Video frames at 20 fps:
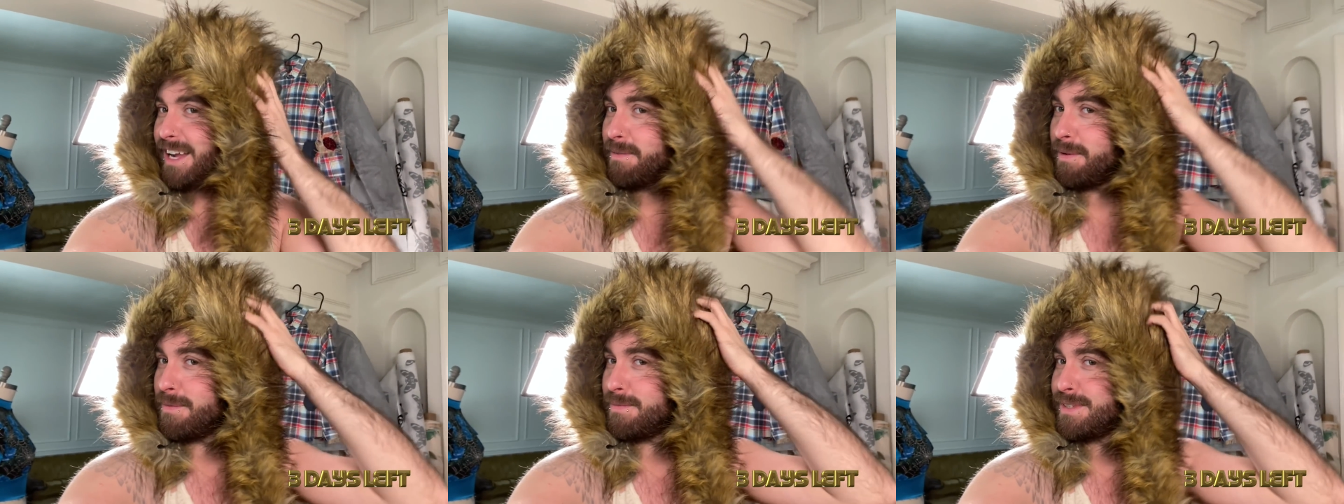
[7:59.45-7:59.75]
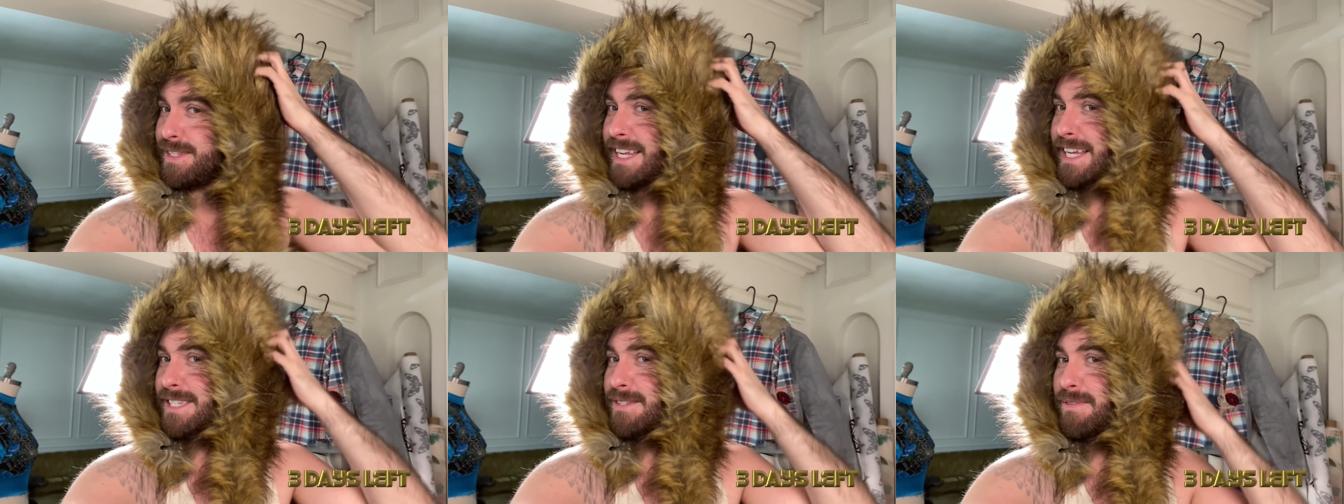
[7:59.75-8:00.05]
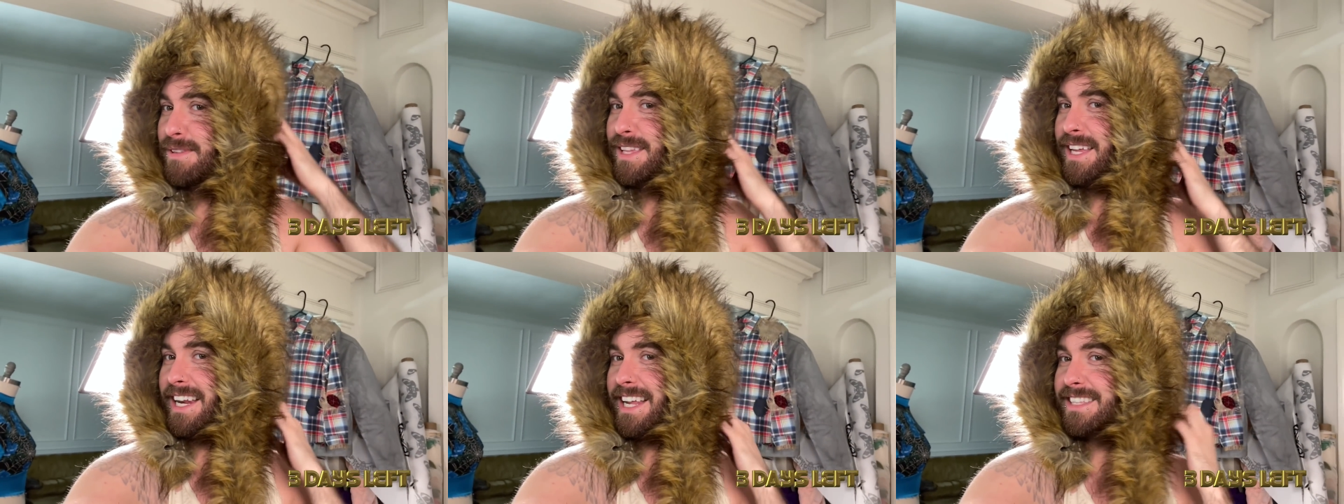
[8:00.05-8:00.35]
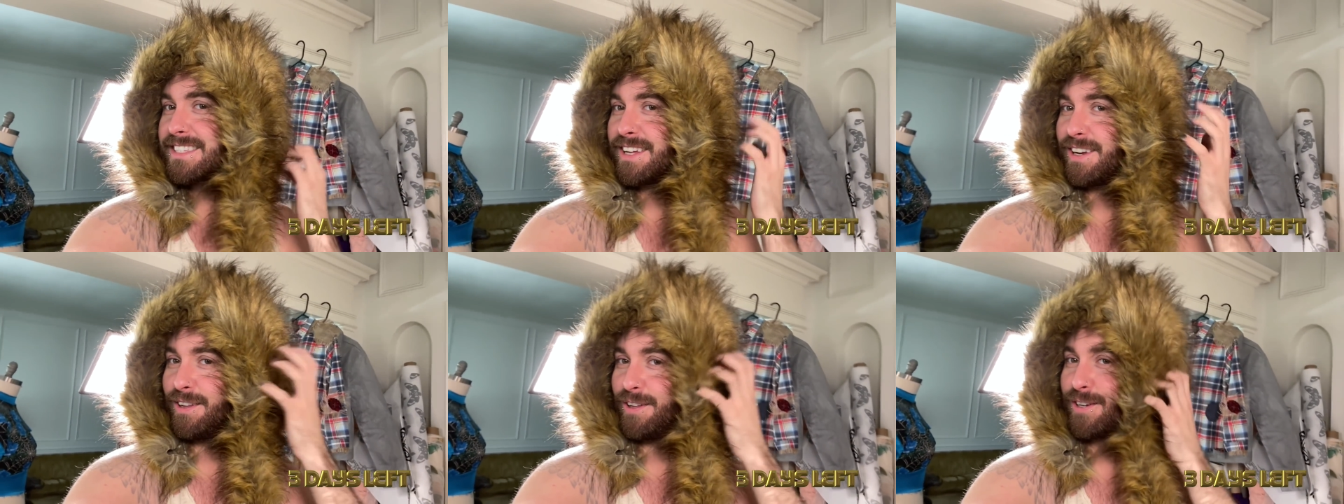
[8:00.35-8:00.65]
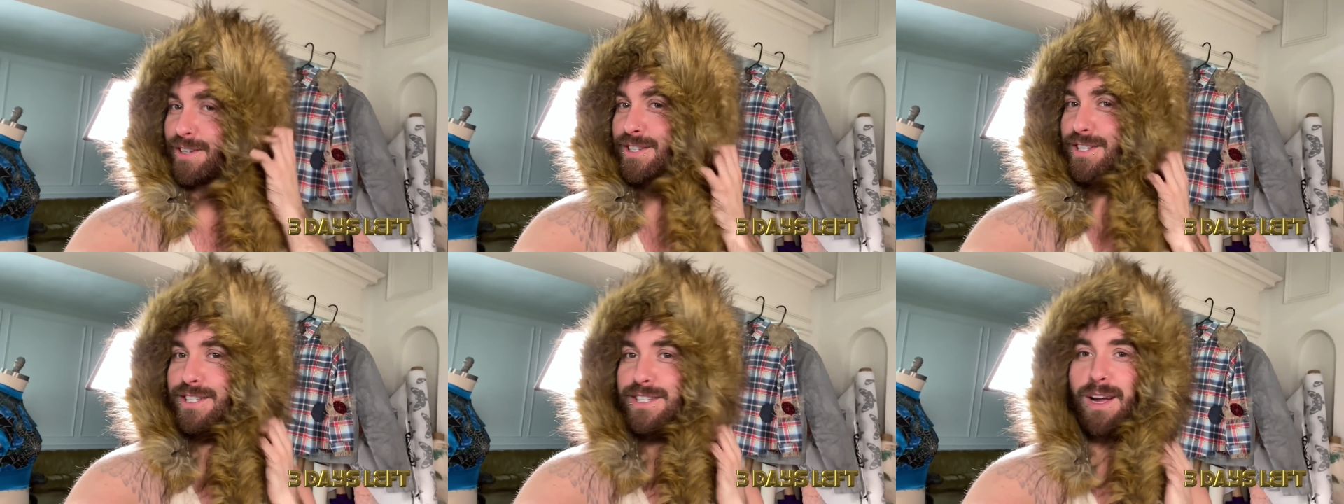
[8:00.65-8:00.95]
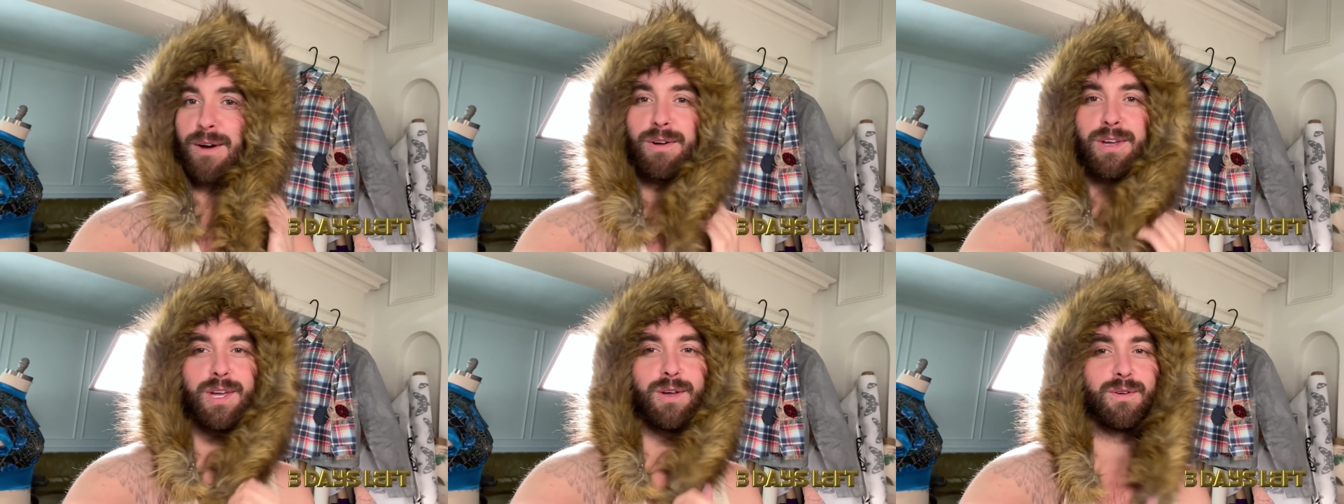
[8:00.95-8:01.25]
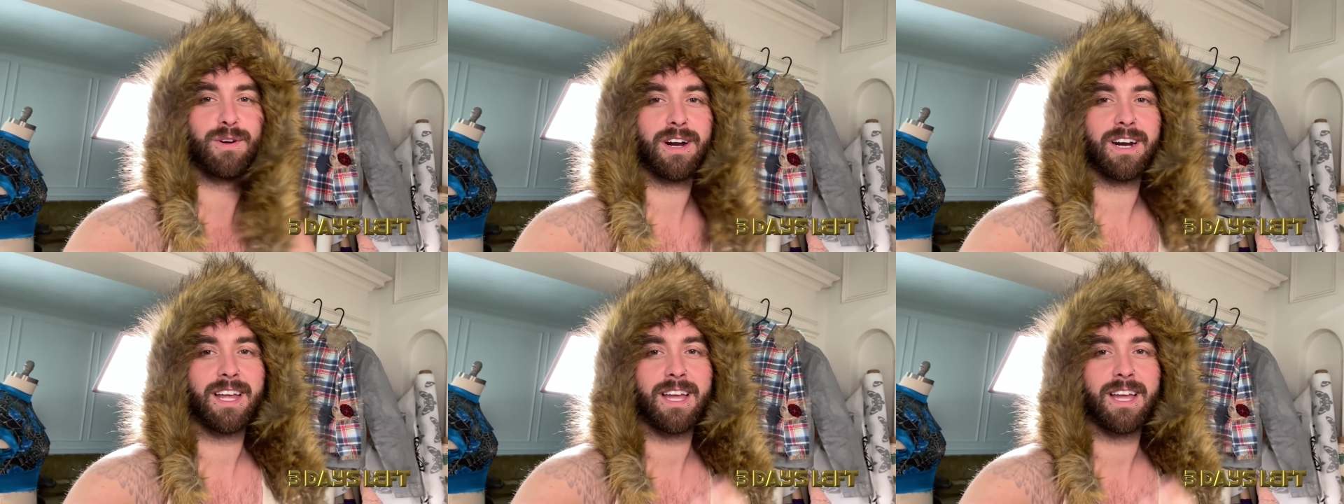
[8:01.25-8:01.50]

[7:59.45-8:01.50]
I'm obsessed with it. It's gonna look so cute on